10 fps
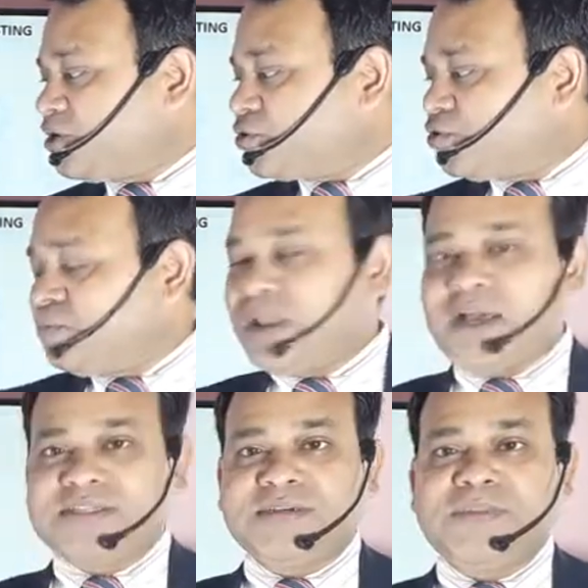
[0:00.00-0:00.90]
two
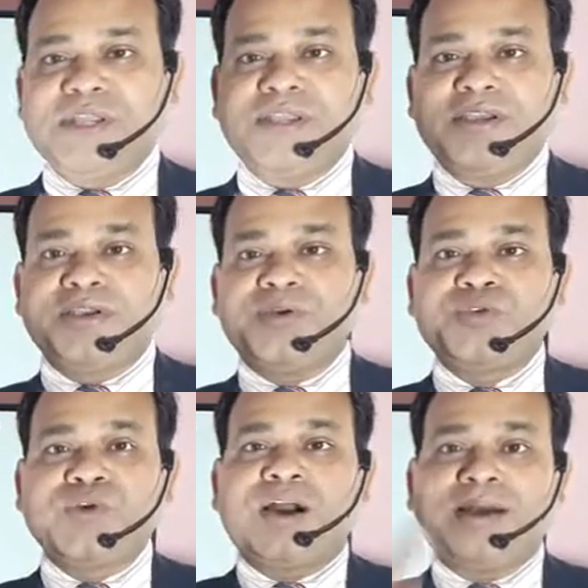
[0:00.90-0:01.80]
blocks of the
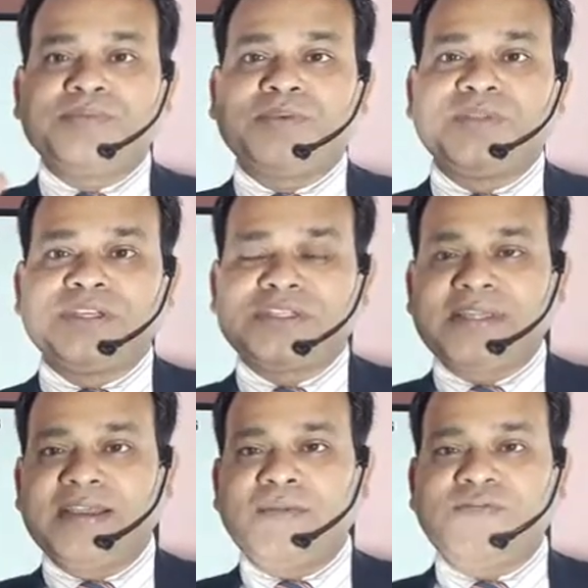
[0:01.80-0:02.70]
two halves of the
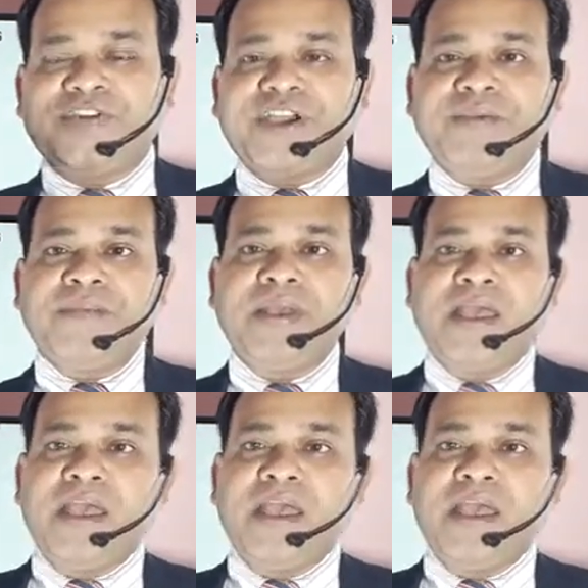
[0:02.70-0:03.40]
steel frame,